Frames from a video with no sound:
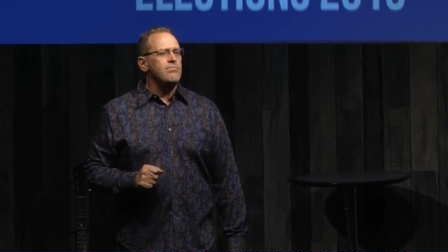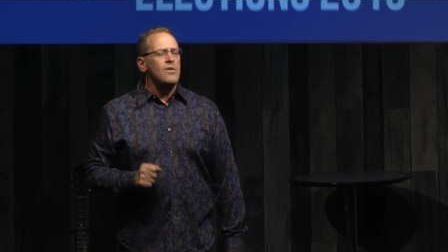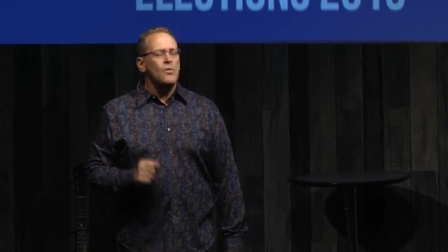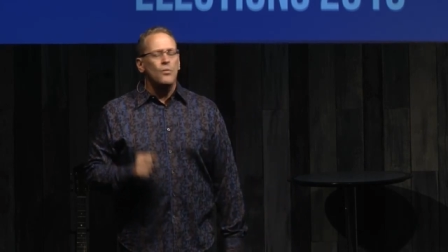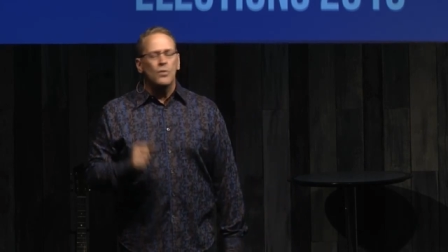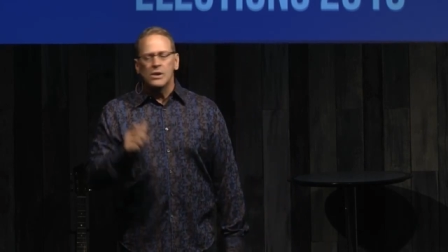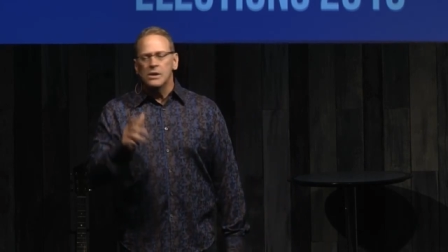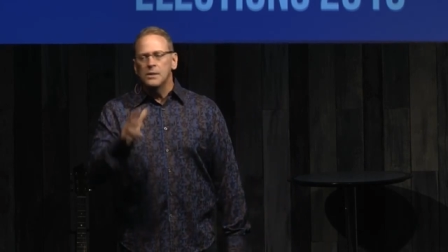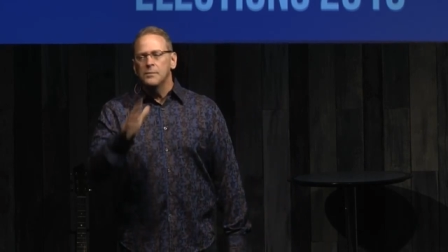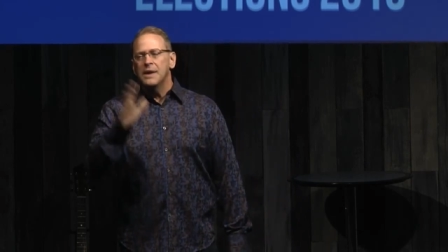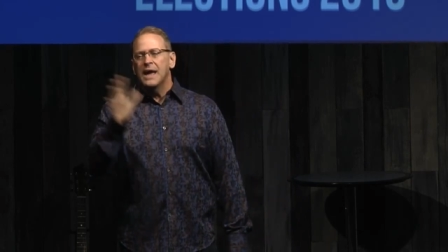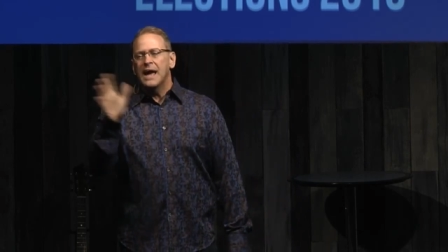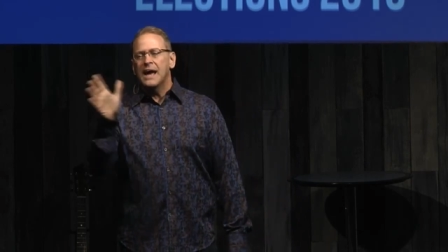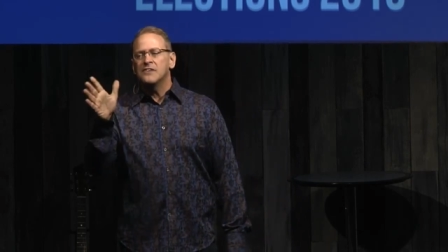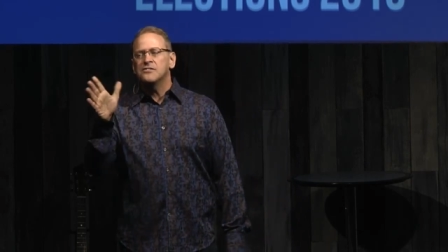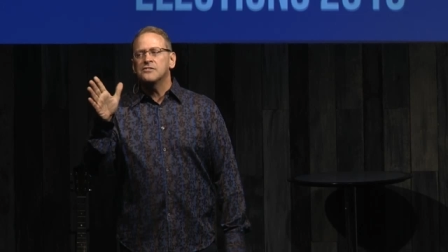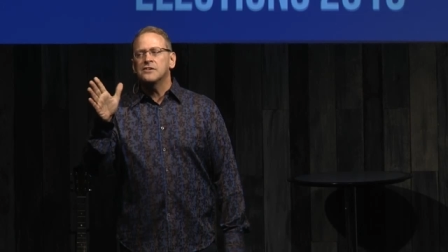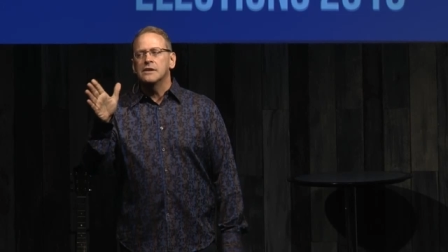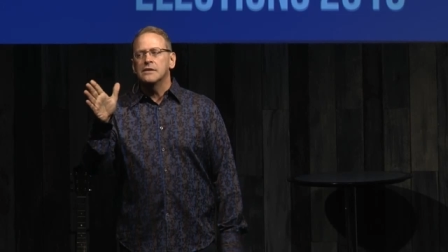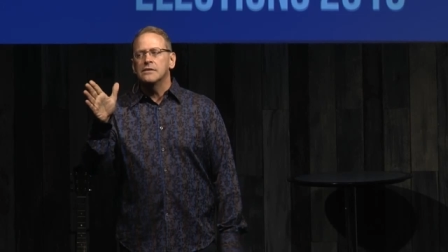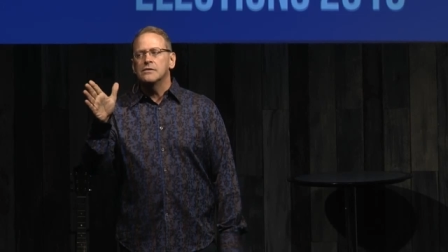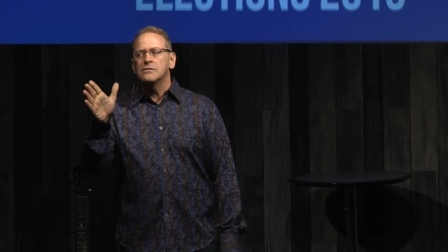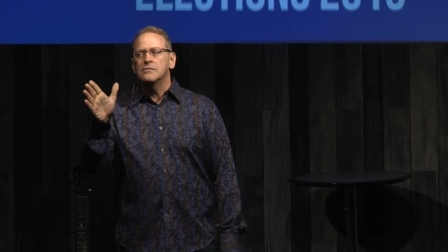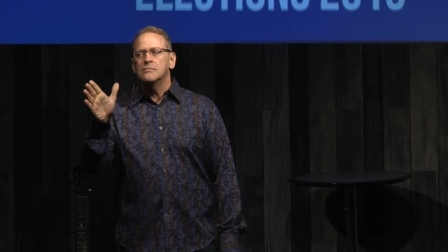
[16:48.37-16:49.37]
well, let me
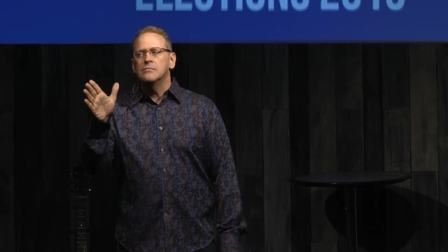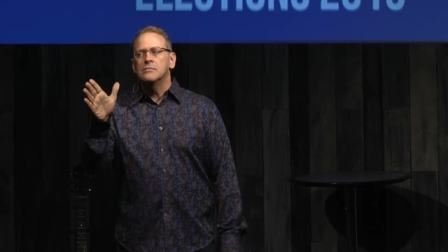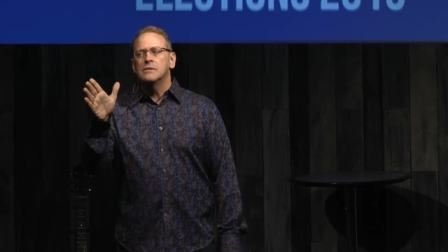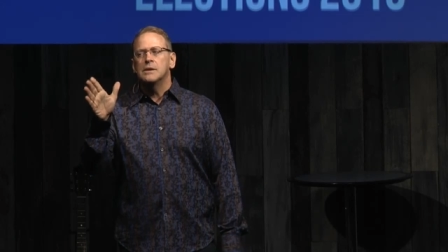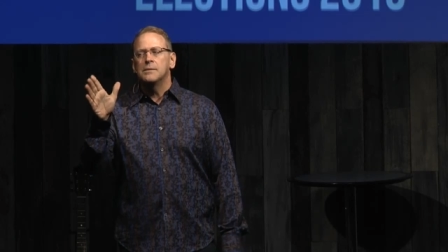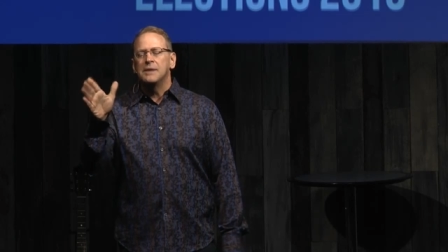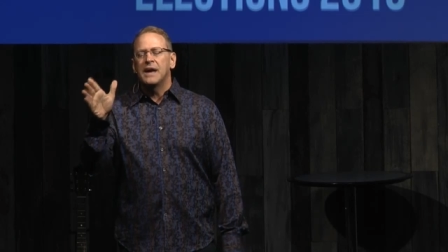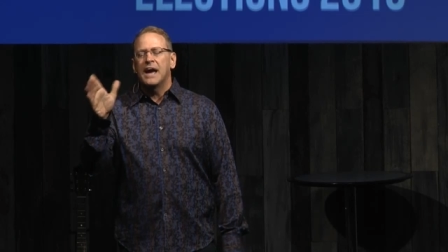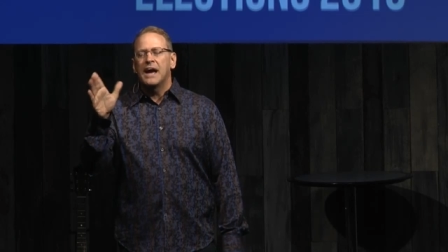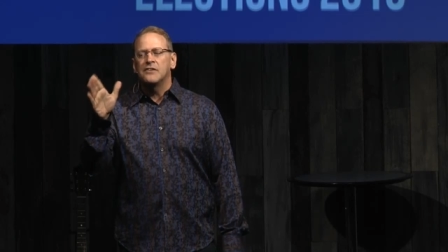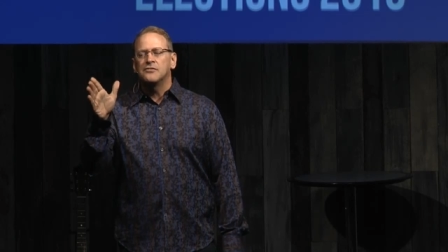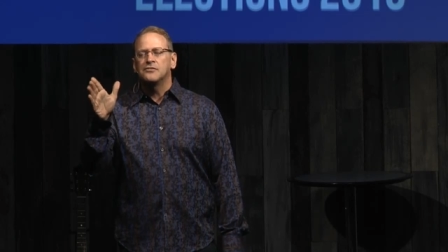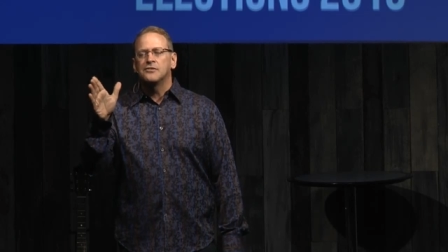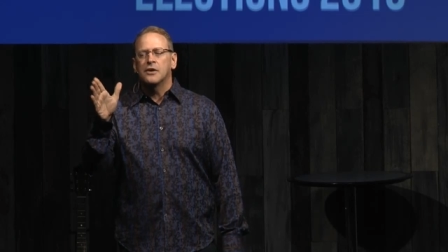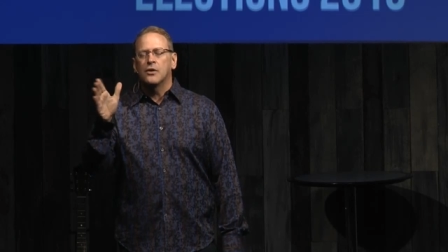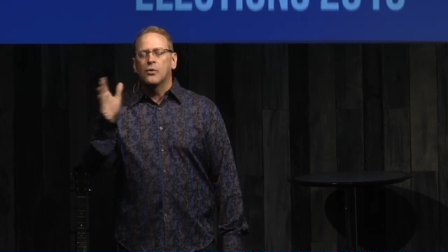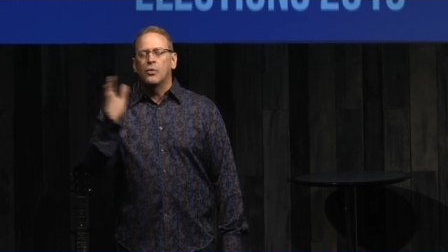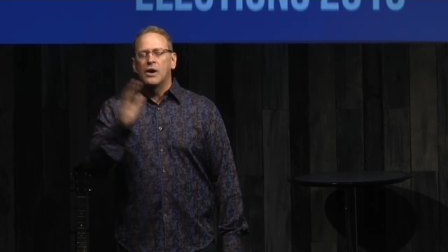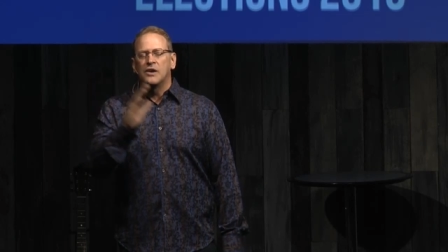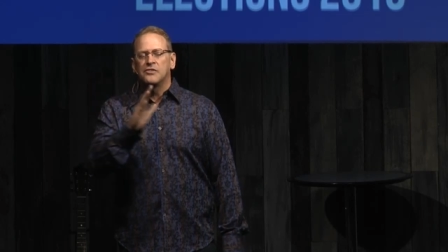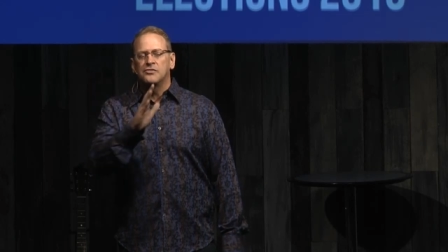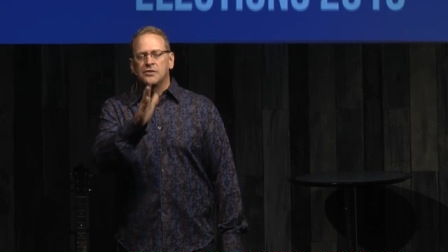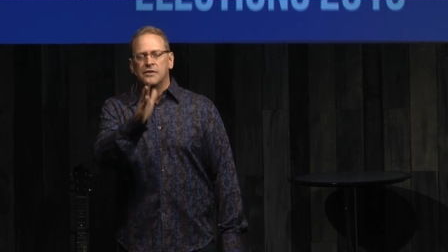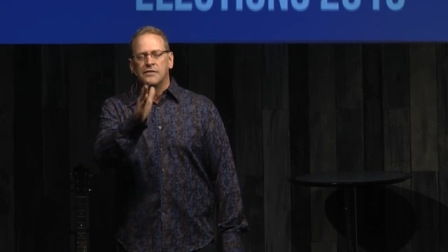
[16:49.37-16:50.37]
ask, let me ask the
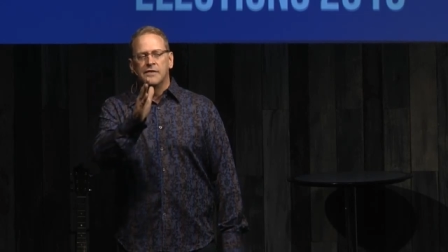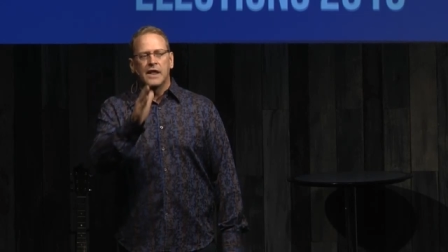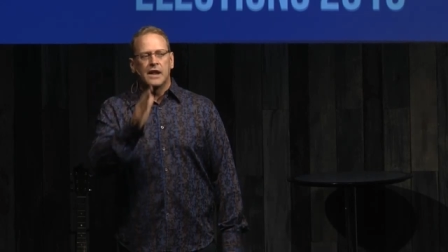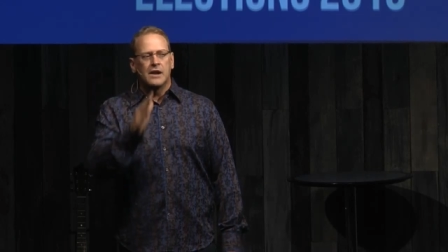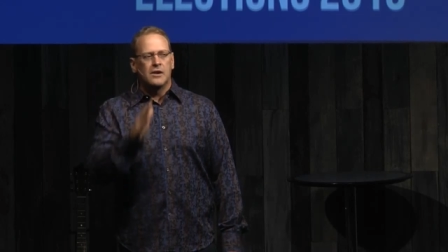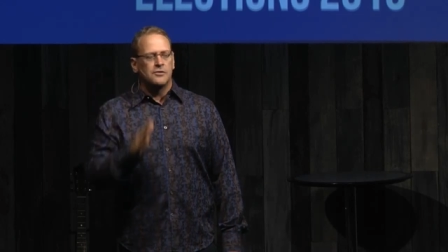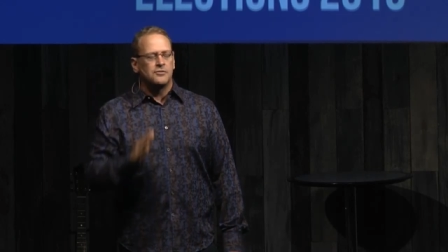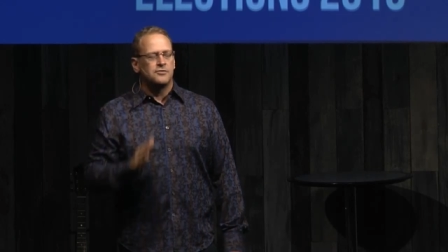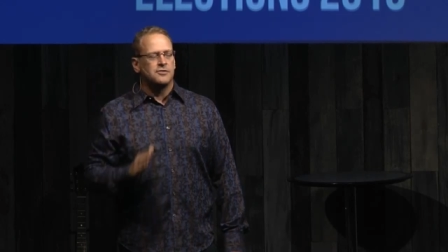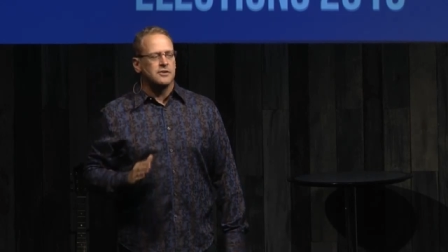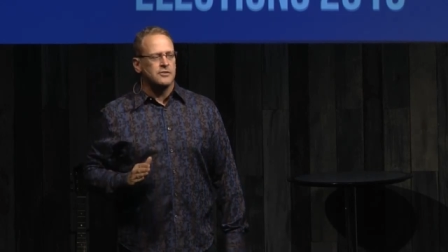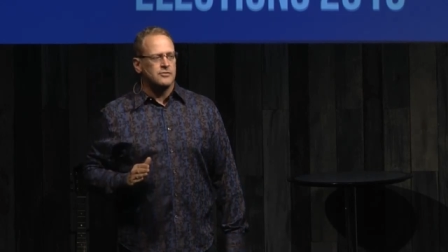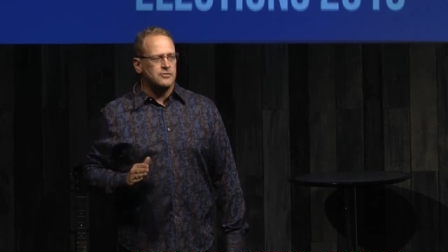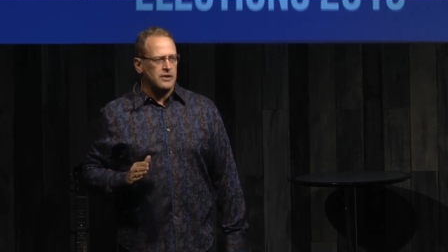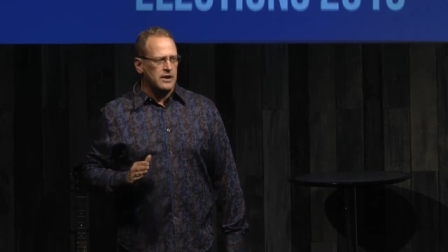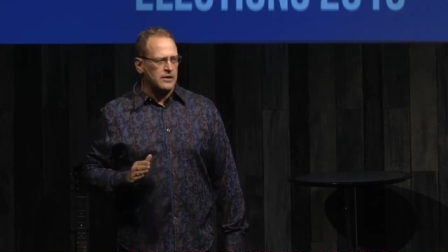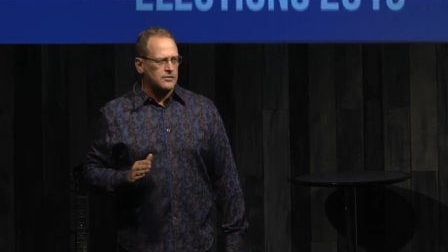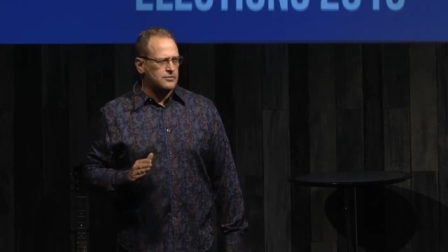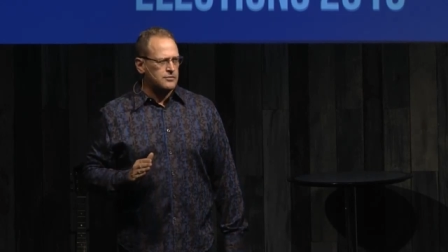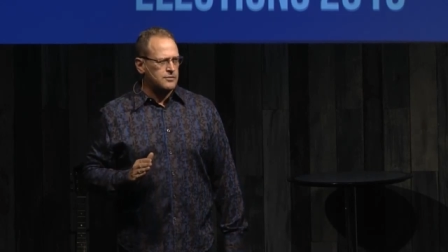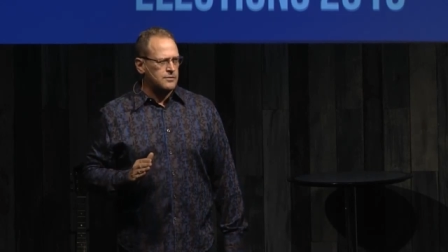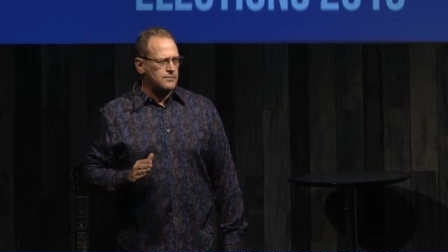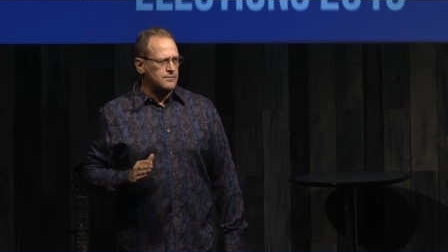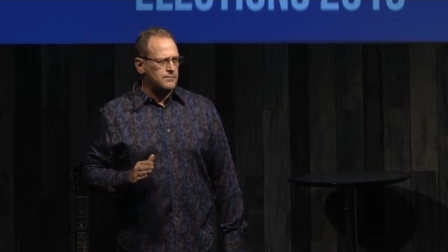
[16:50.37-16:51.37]
question, then I'll
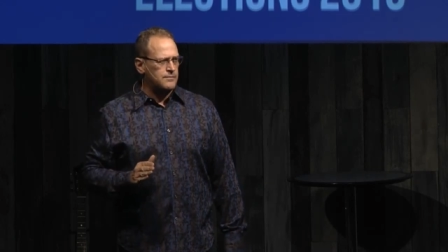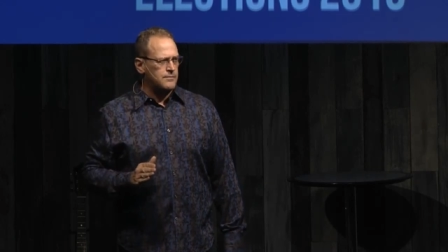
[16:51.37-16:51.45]
suggest.